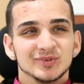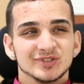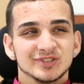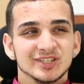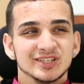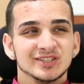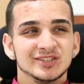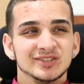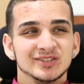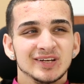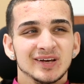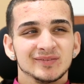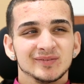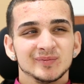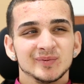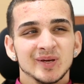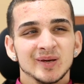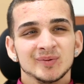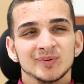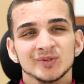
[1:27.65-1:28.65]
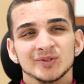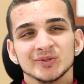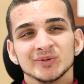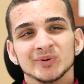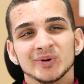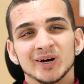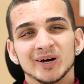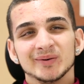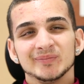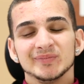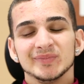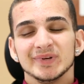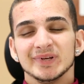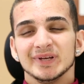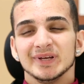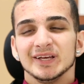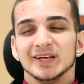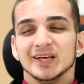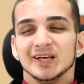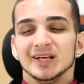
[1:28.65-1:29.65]
procedure, you have to be able to
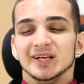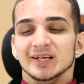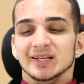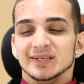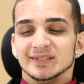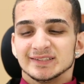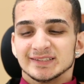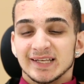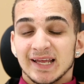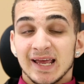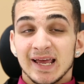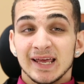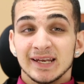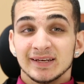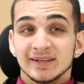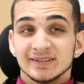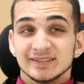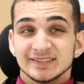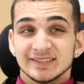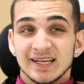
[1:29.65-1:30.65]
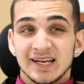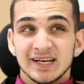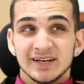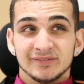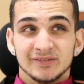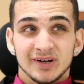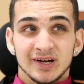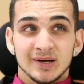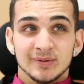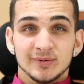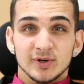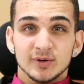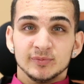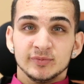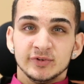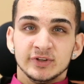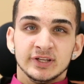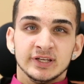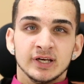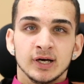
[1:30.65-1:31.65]
stand in the standing frame
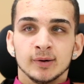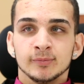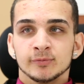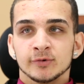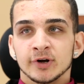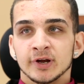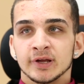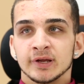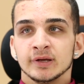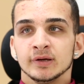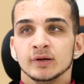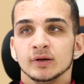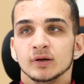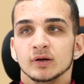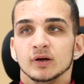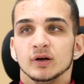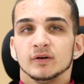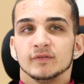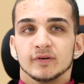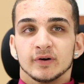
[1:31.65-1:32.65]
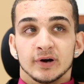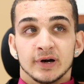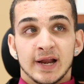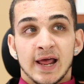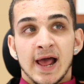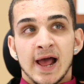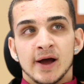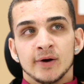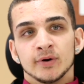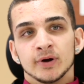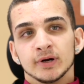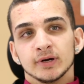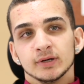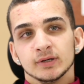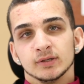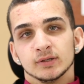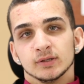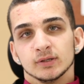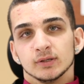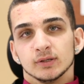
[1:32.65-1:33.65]
completely upright for an hour,
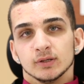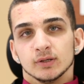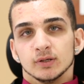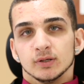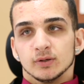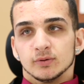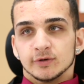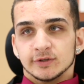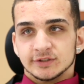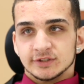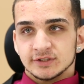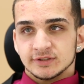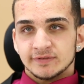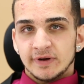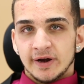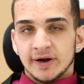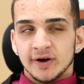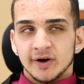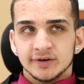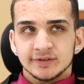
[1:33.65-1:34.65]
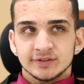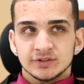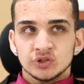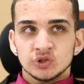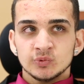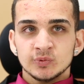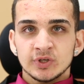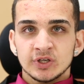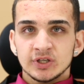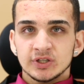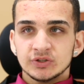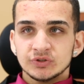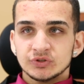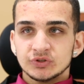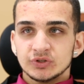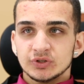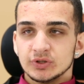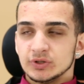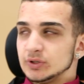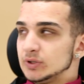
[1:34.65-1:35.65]
which is very hard to do
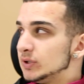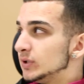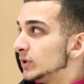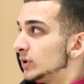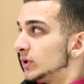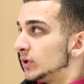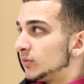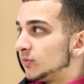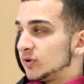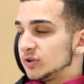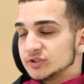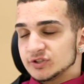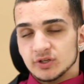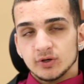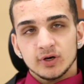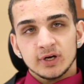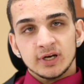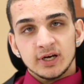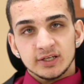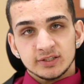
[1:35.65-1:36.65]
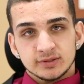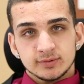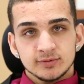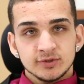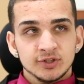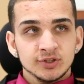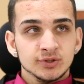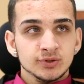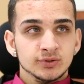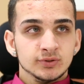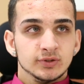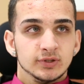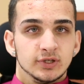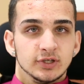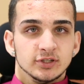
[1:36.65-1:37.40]
because we're so accustomed to